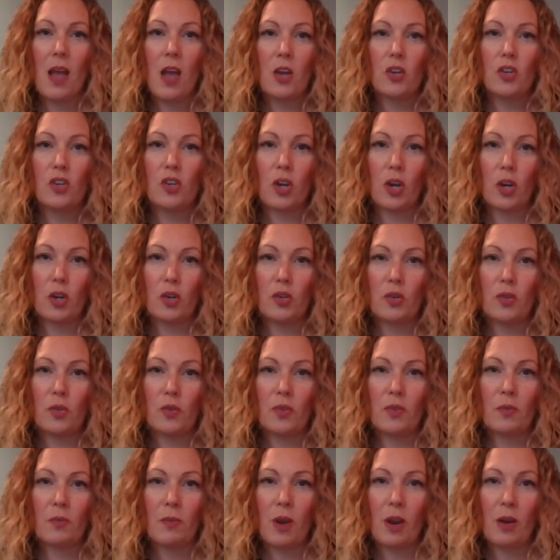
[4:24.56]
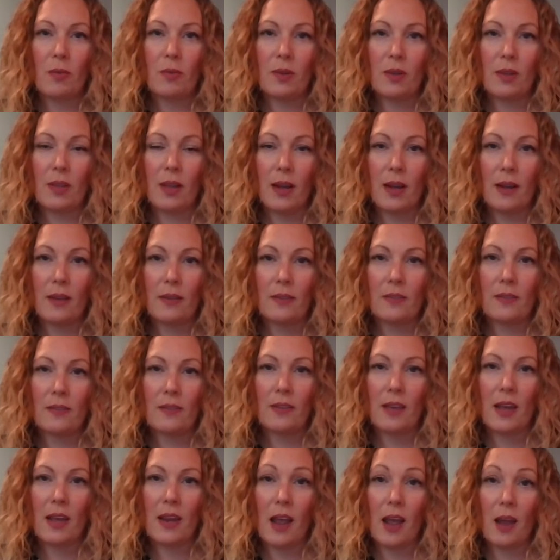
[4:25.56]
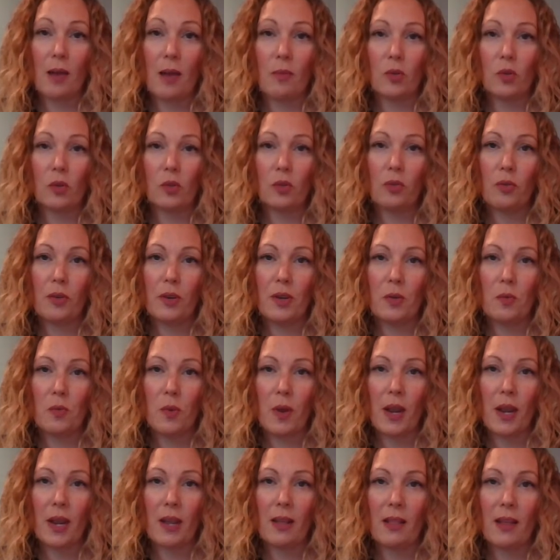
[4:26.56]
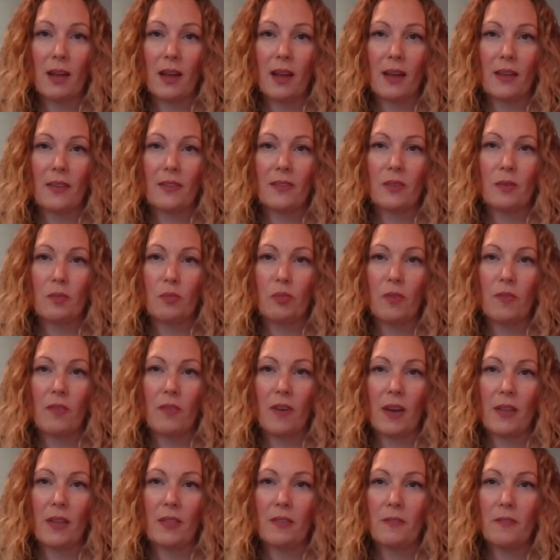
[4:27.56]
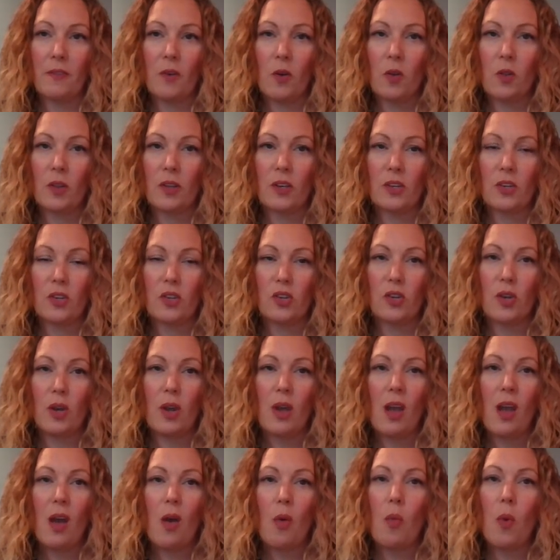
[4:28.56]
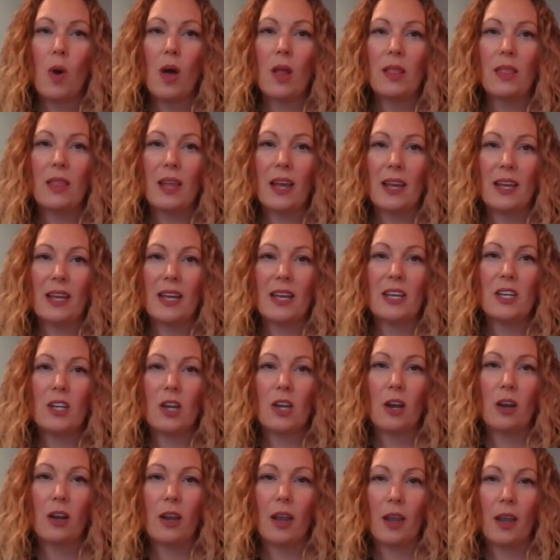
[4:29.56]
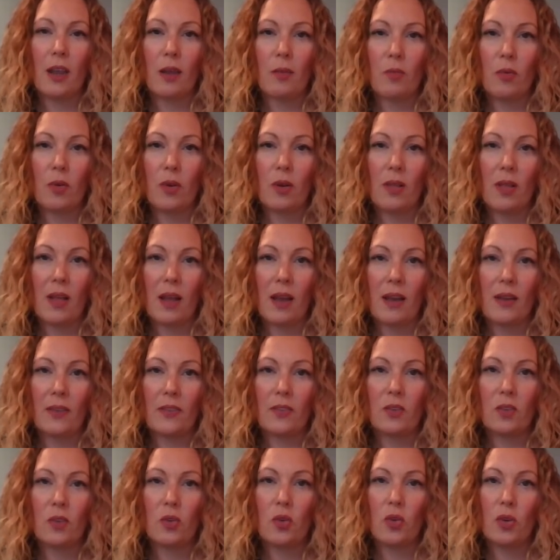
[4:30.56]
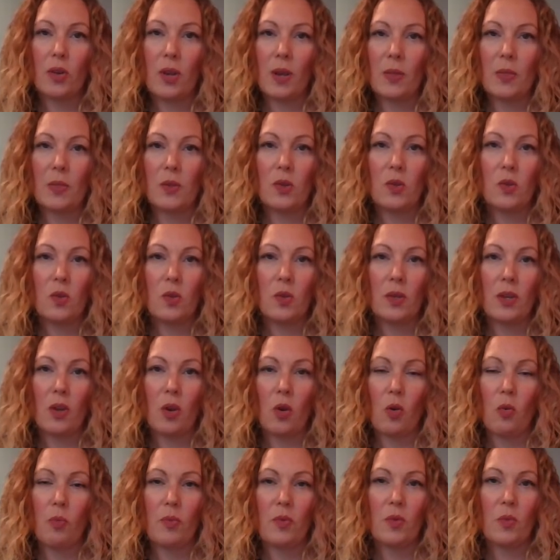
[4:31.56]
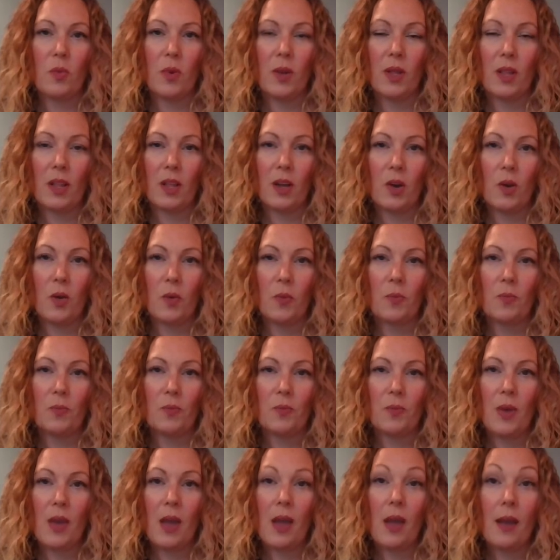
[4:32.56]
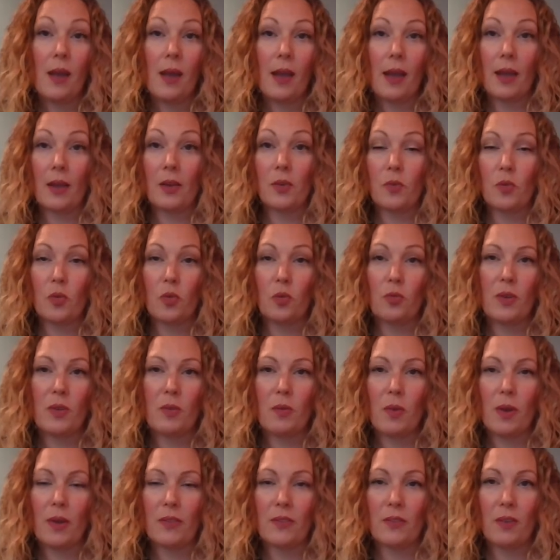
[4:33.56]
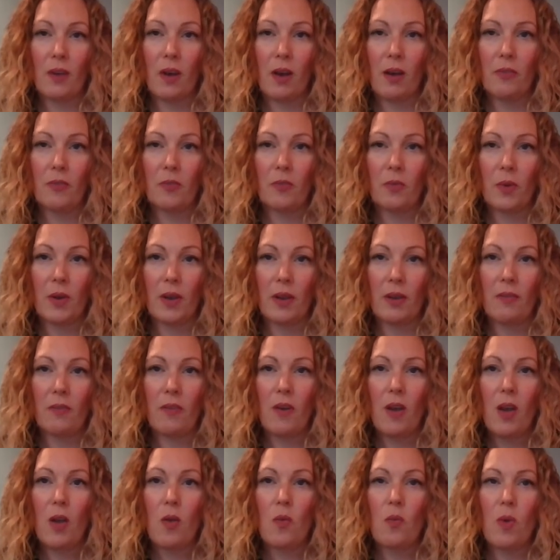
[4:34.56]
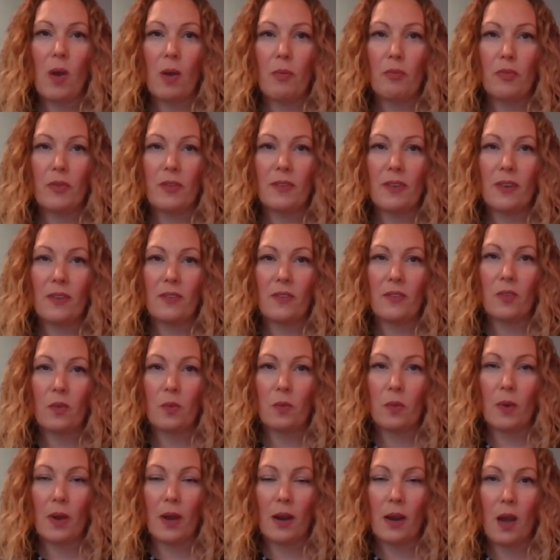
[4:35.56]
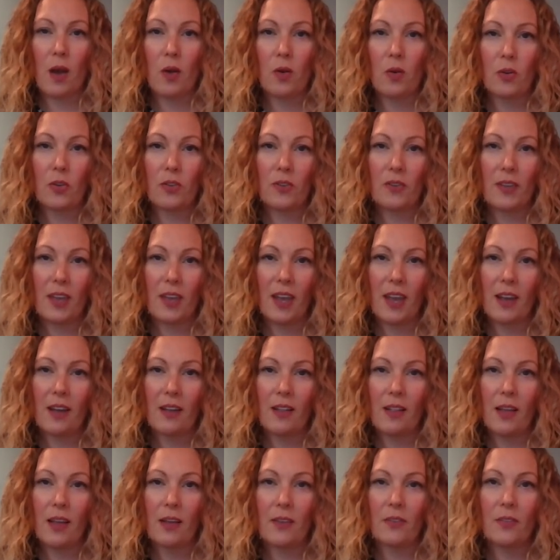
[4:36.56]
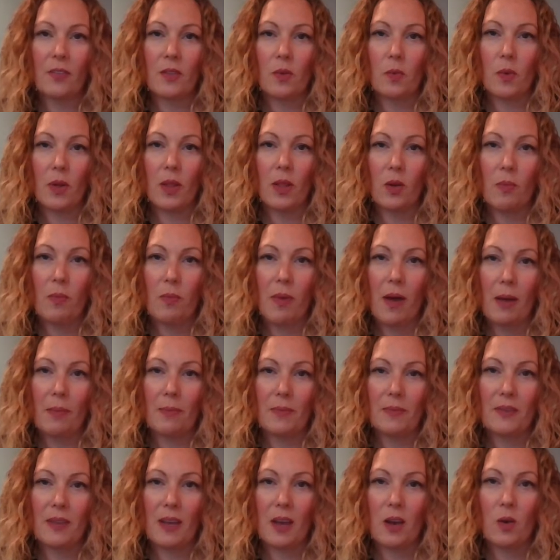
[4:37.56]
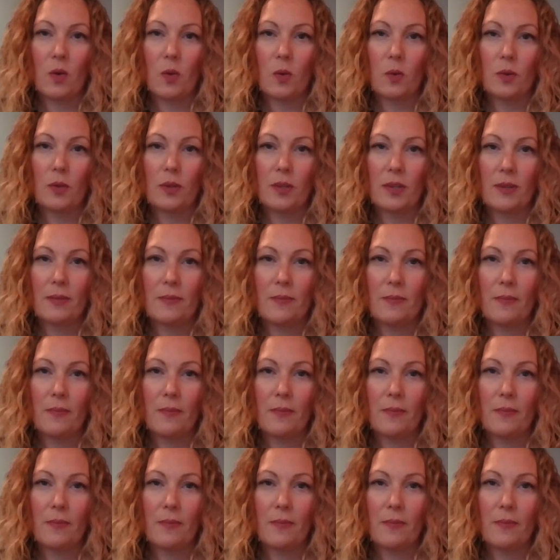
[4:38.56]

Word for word: Chartreuse marble glass and emerald green rain glass provide the foliage, while light and dark amber glass create the newly opened willow. And ruby red softwave represents the red outer scale as the willow pops out.